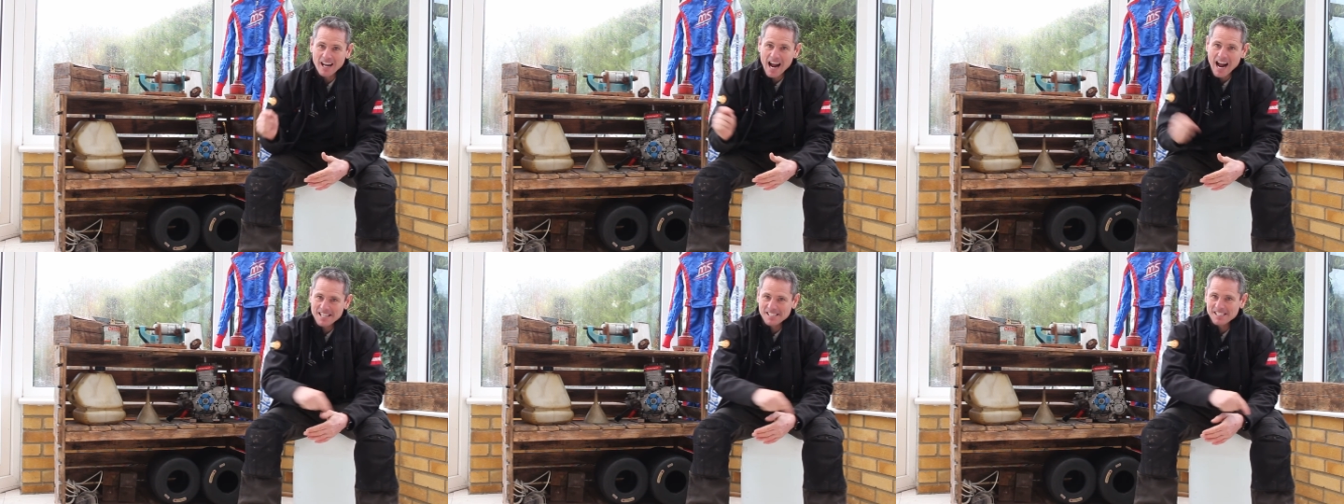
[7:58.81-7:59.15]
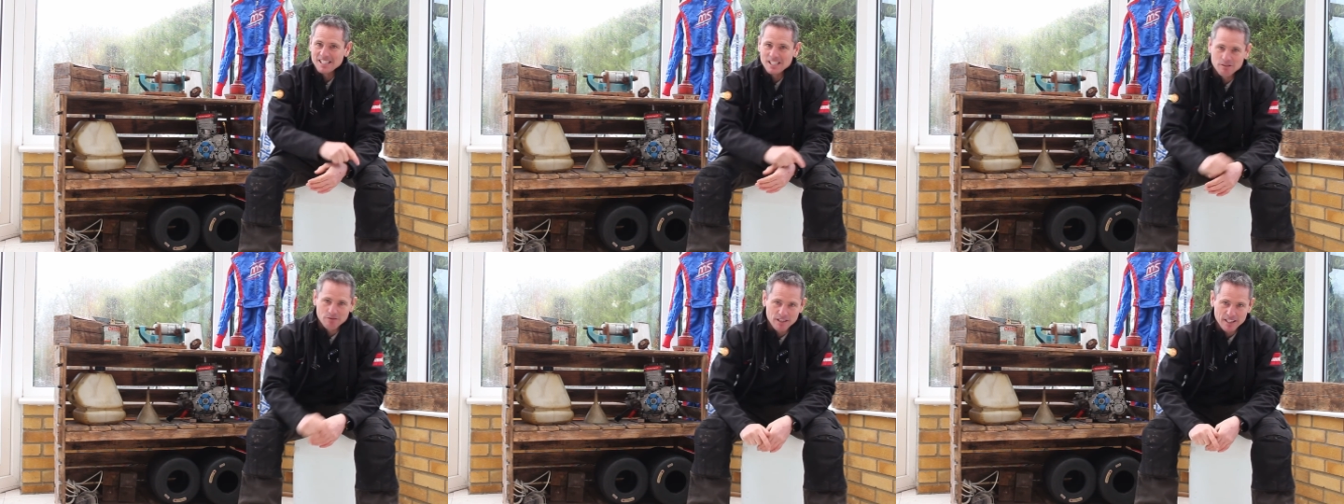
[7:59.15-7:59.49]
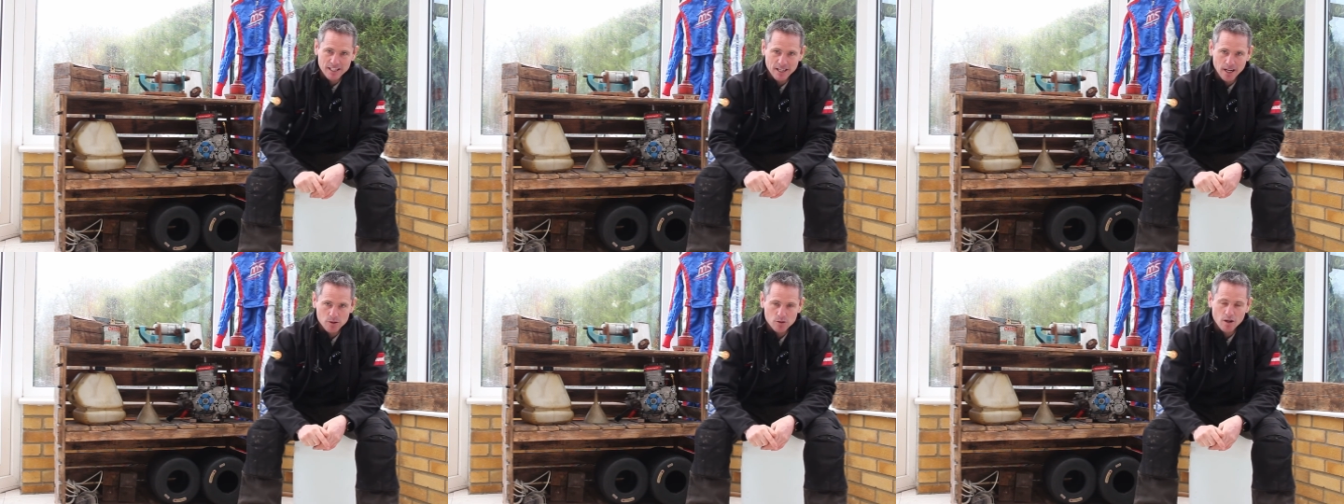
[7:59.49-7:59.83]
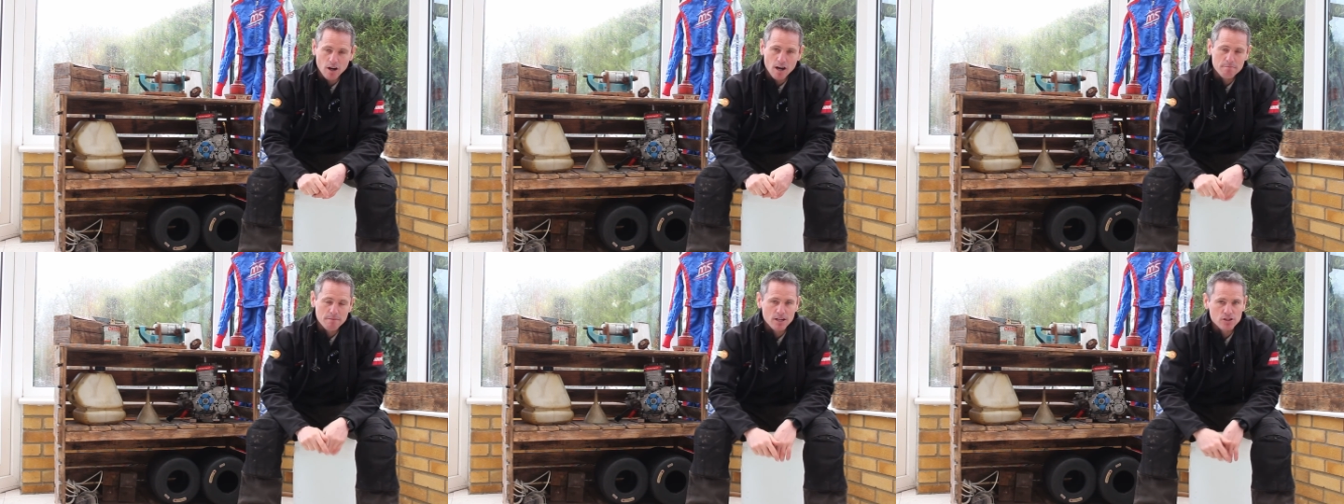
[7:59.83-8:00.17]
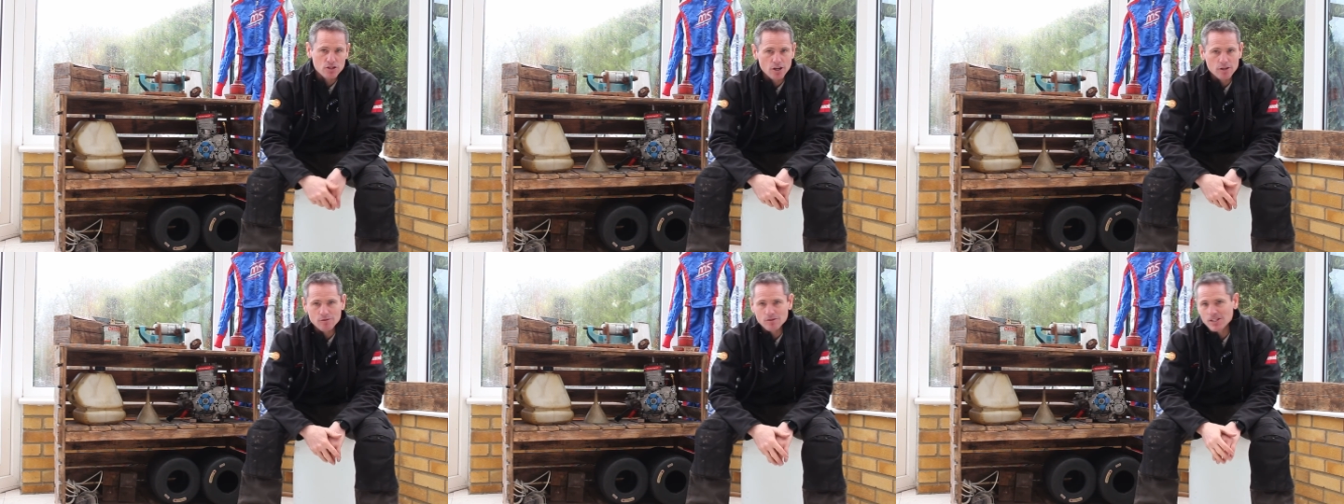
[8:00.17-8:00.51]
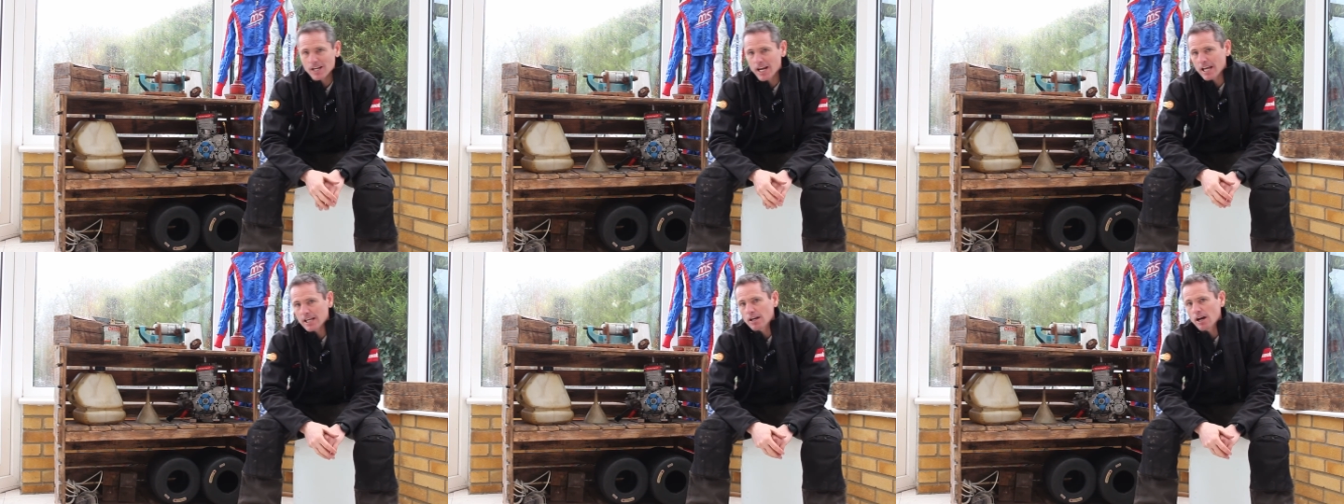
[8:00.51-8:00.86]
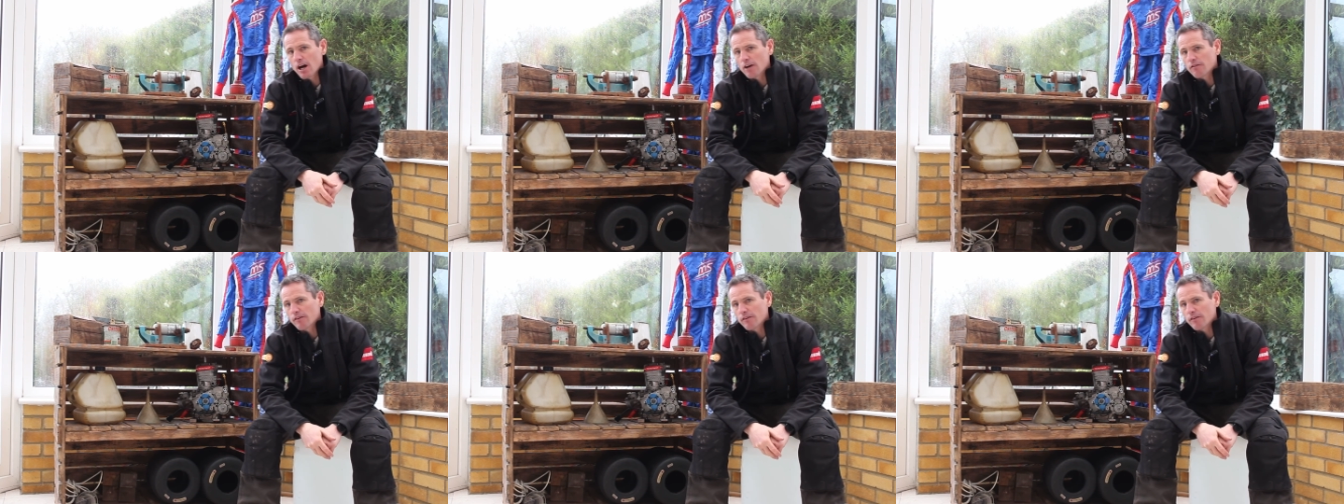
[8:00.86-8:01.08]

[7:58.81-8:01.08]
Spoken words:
as in this video. So I'm Matt Jones from JA Kart